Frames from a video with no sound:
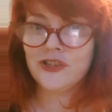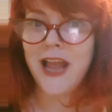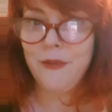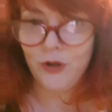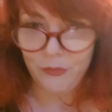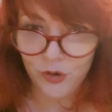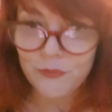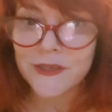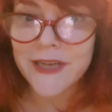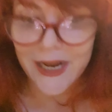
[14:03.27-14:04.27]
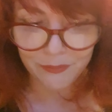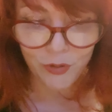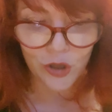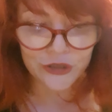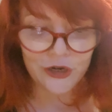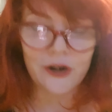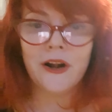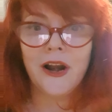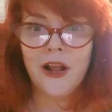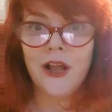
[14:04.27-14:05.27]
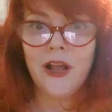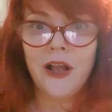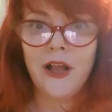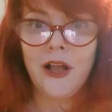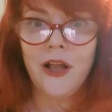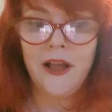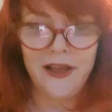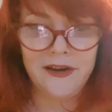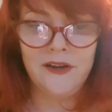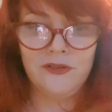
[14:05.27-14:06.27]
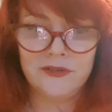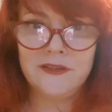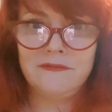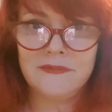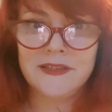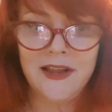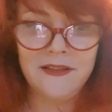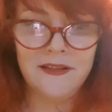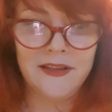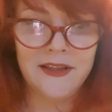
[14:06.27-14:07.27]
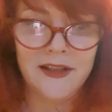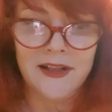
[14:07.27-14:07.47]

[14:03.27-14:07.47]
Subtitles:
time on a broomstick, Potter?" Harry nodded silently.